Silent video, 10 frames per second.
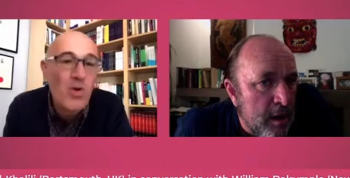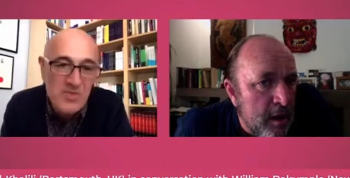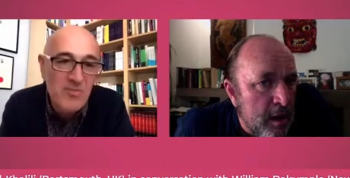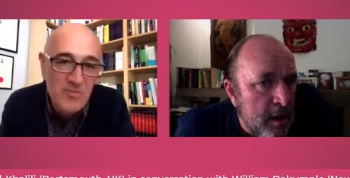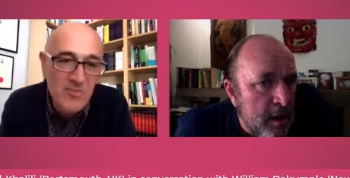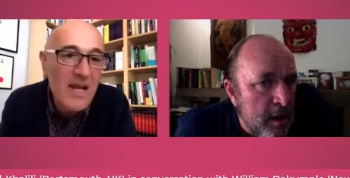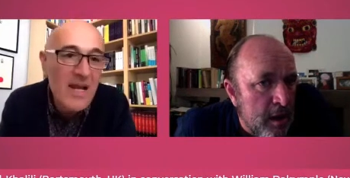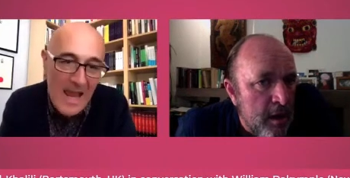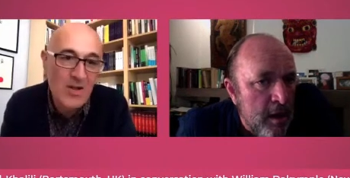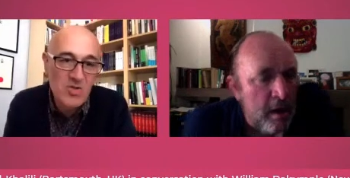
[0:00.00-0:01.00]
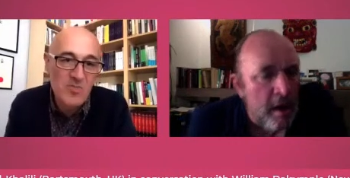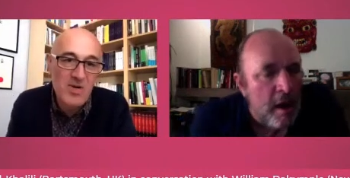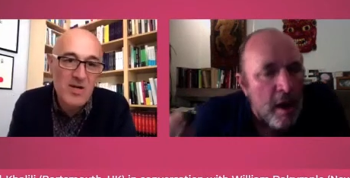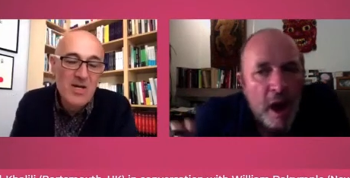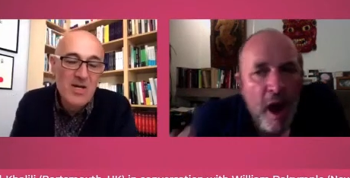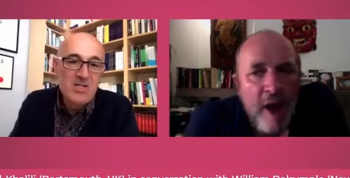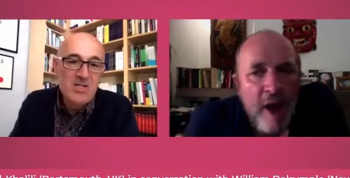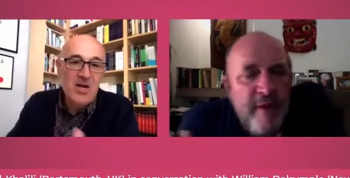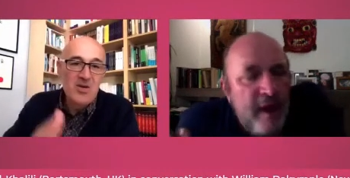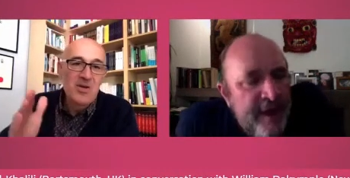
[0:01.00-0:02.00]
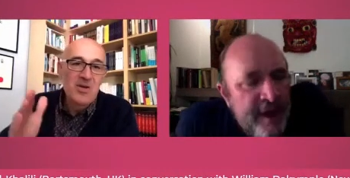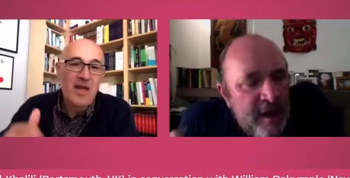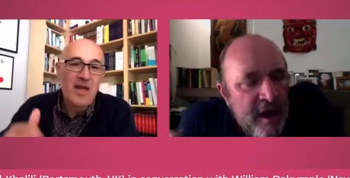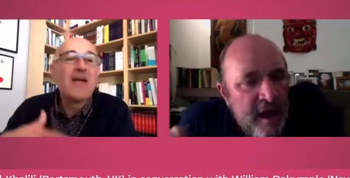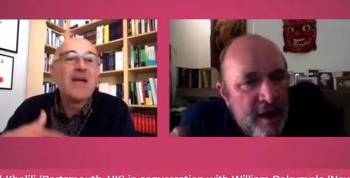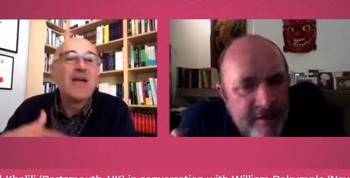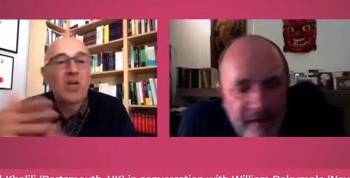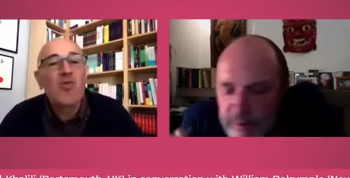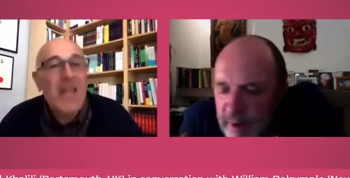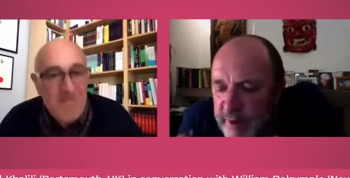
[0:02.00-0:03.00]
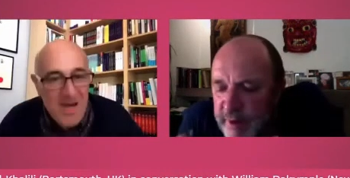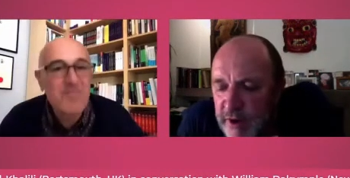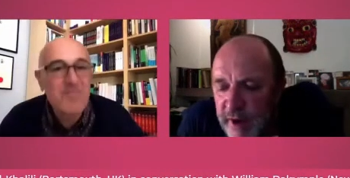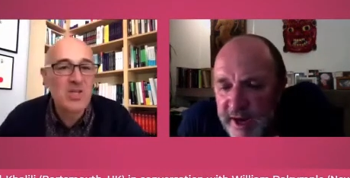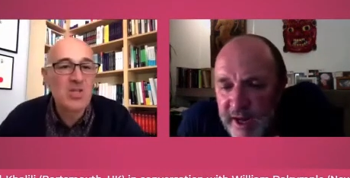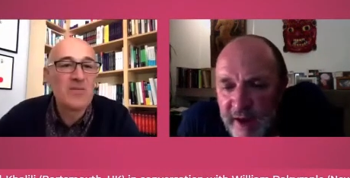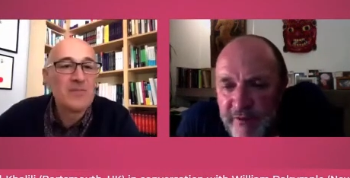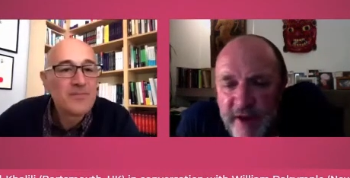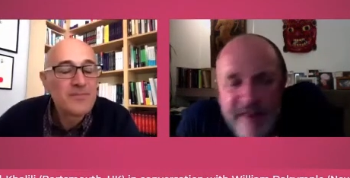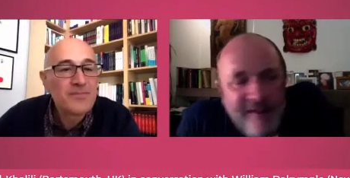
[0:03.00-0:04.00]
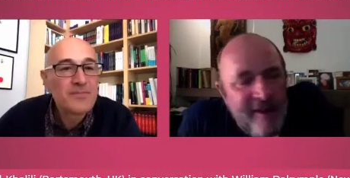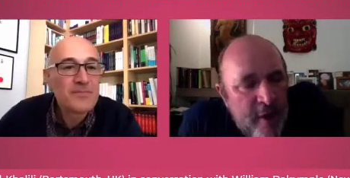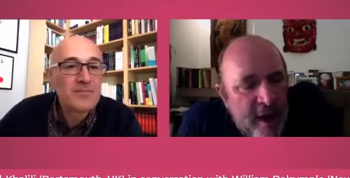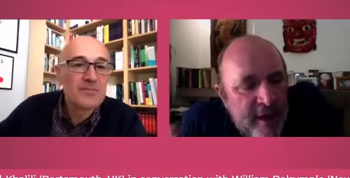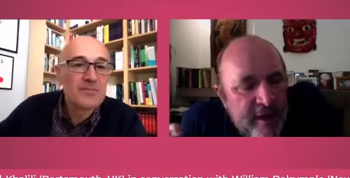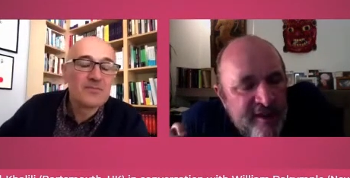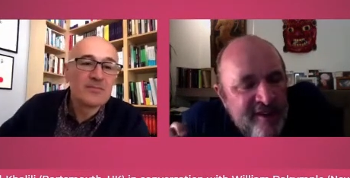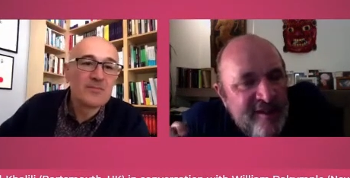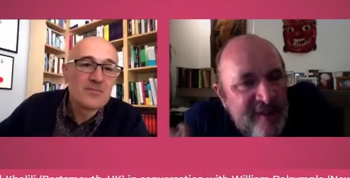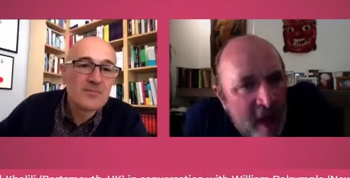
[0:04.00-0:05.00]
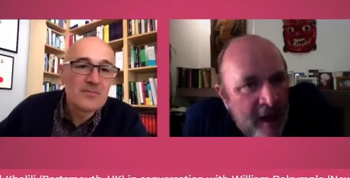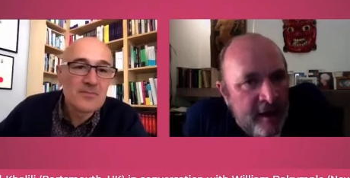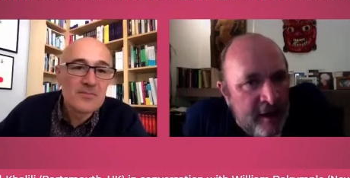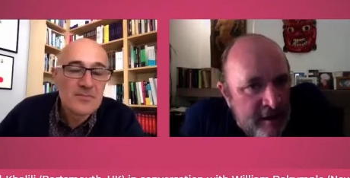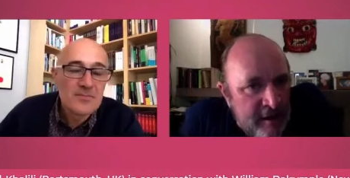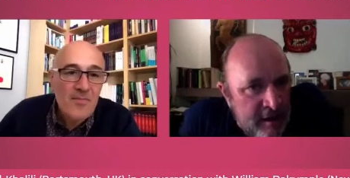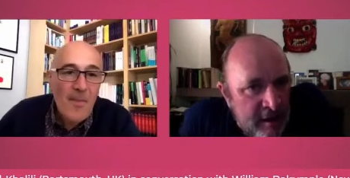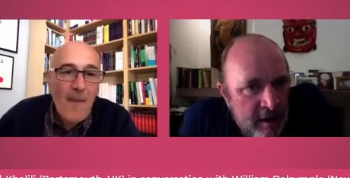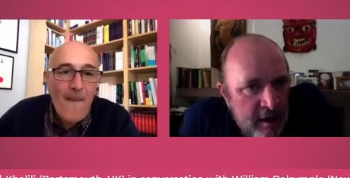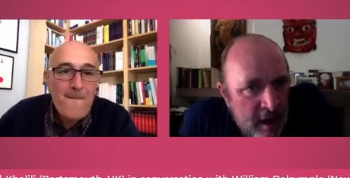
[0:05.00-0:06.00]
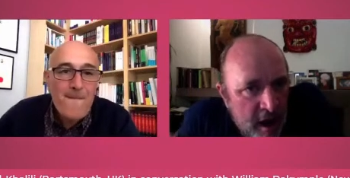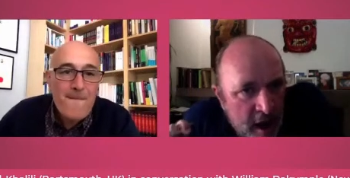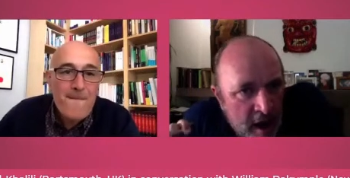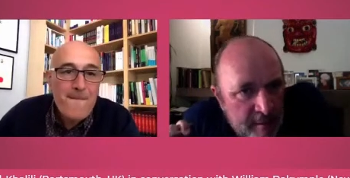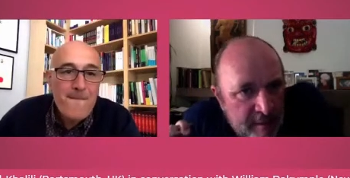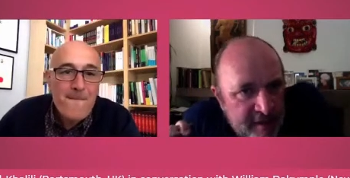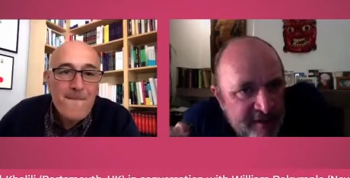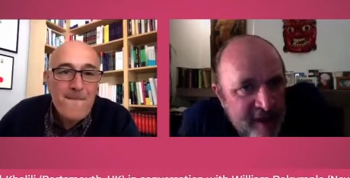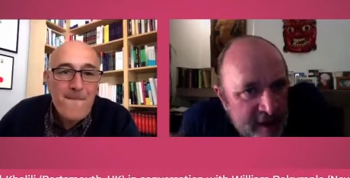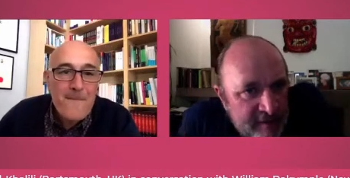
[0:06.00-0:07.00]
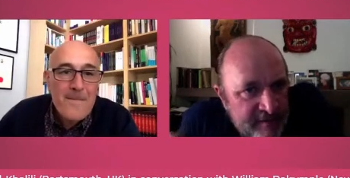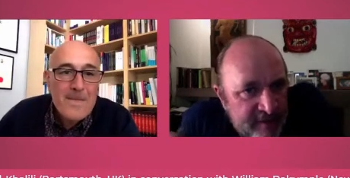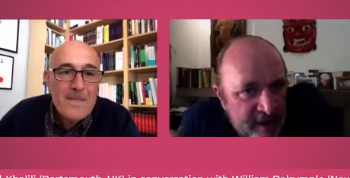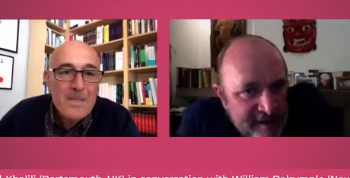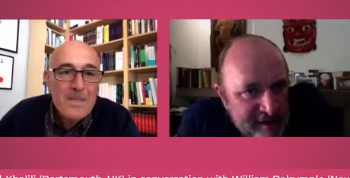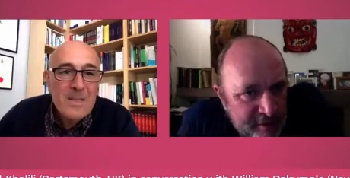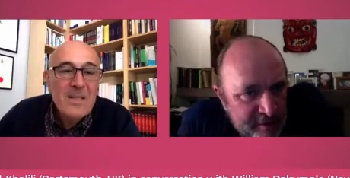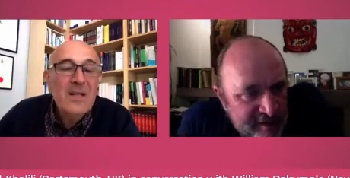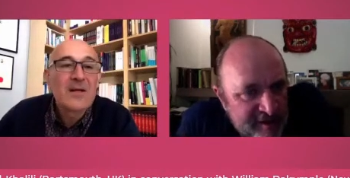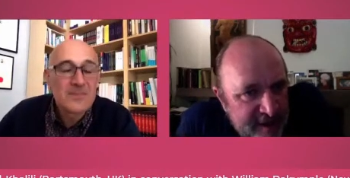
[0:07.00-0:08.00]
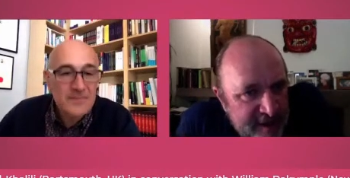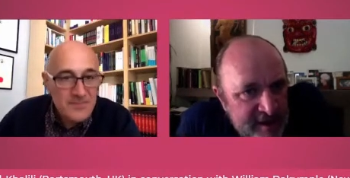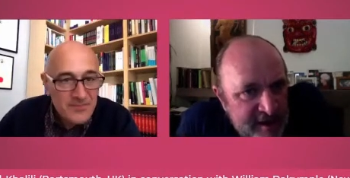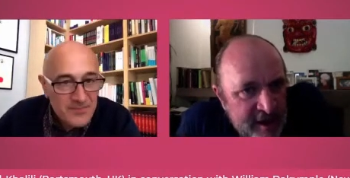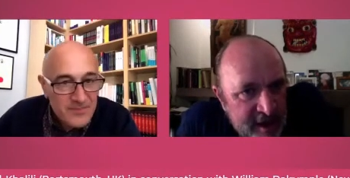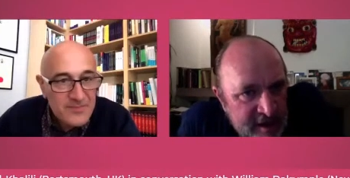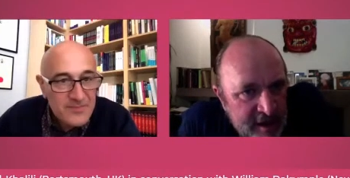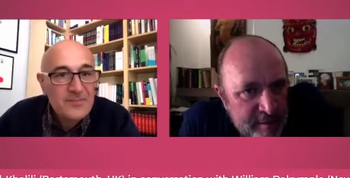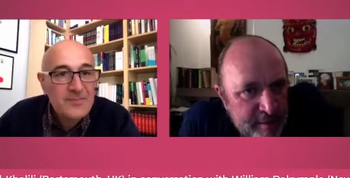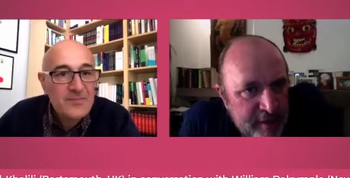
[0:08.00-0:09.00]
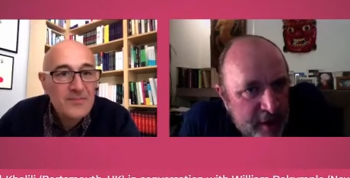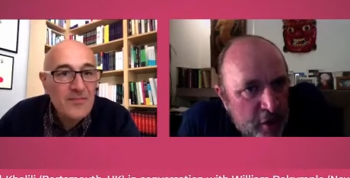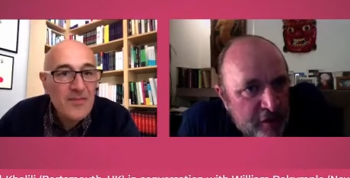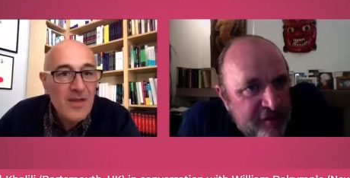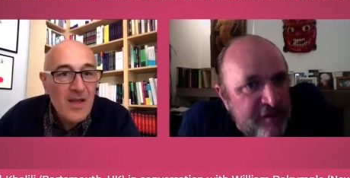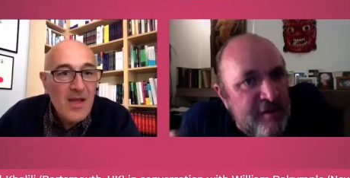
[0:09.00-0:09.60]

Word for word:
Speaker 1: wasn't really algebra I've, so he is a great I remember correctly
Speaker 2: I read somewhere that sine um, the sine function was invented in India but the cos